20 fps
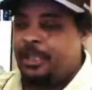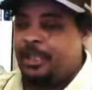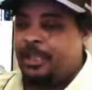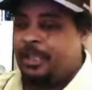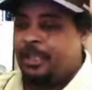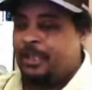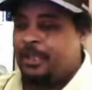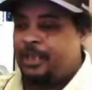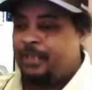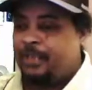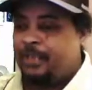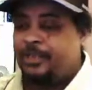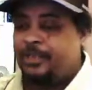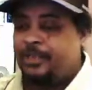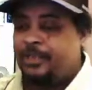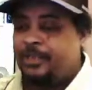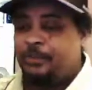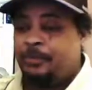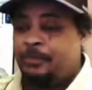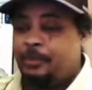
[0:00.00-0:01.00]
And I
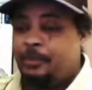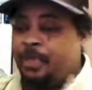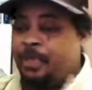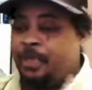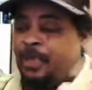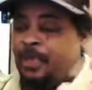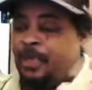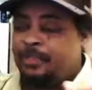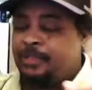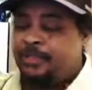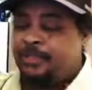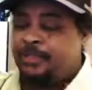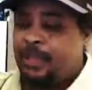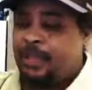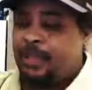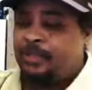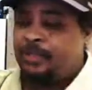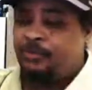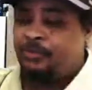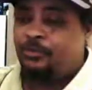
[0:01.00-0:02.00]
said,
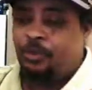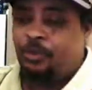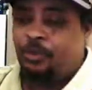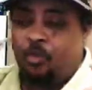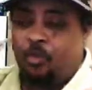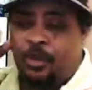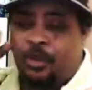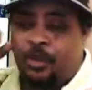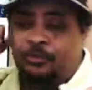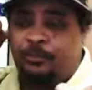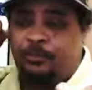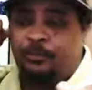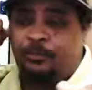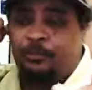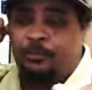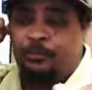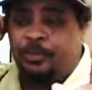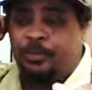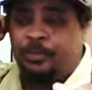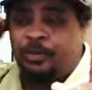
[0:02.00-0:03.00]
you know what? If
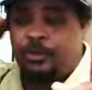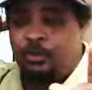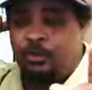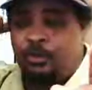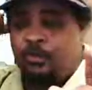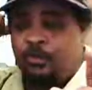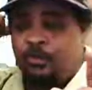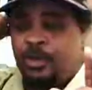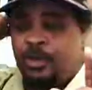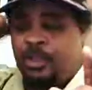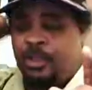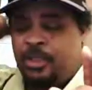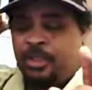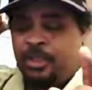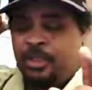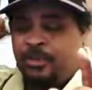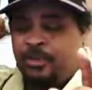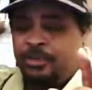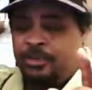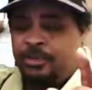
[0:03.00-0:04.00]
you put it on
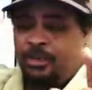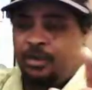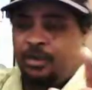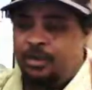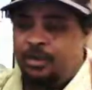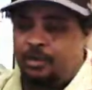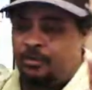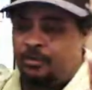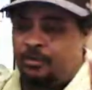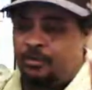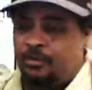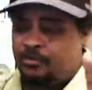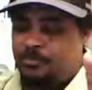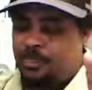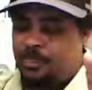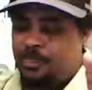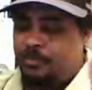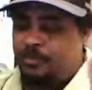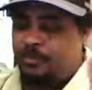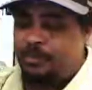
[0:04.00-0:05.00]
the
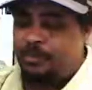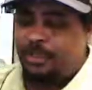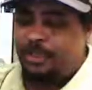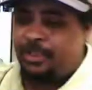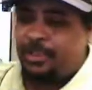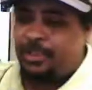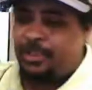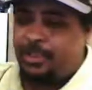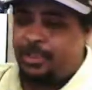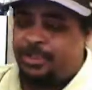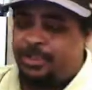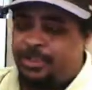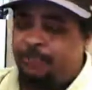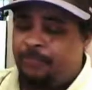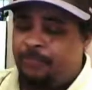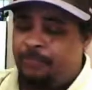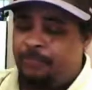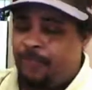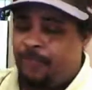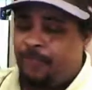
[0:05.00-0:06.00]
internet, I
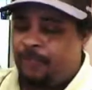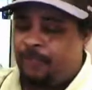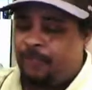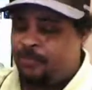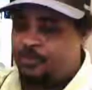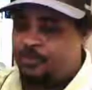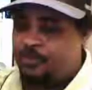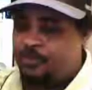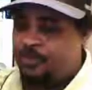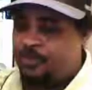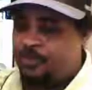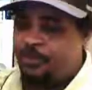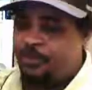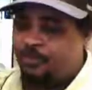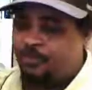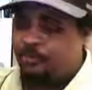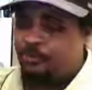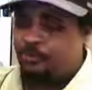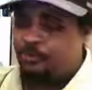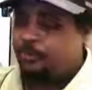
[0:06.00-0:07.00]
gave him my
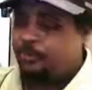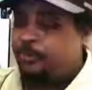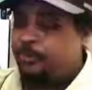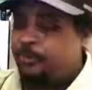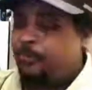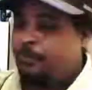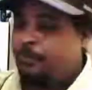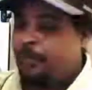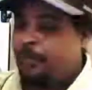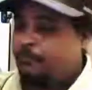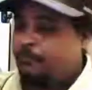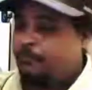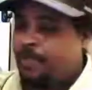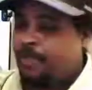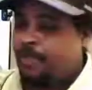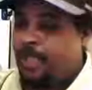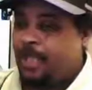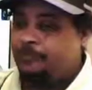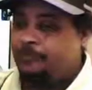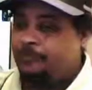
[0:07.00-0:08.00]
email address, but he probably
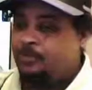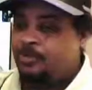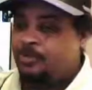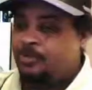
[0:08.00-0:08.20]
forgot.